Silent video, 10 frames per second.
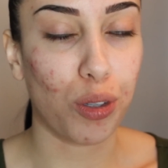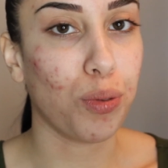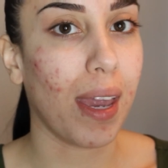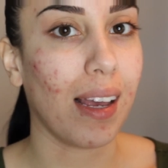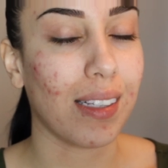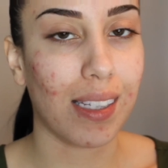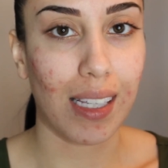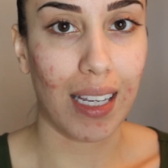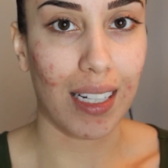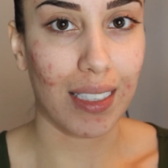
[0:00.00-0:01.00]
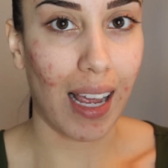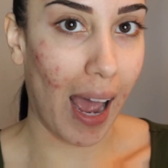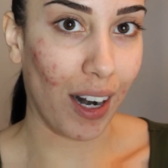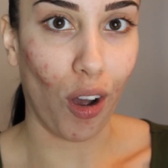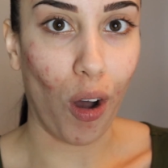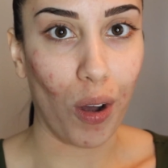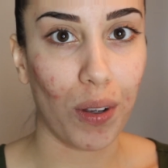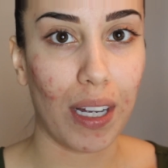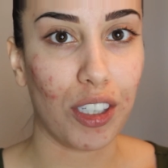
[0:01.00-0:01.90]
you can't see it at all,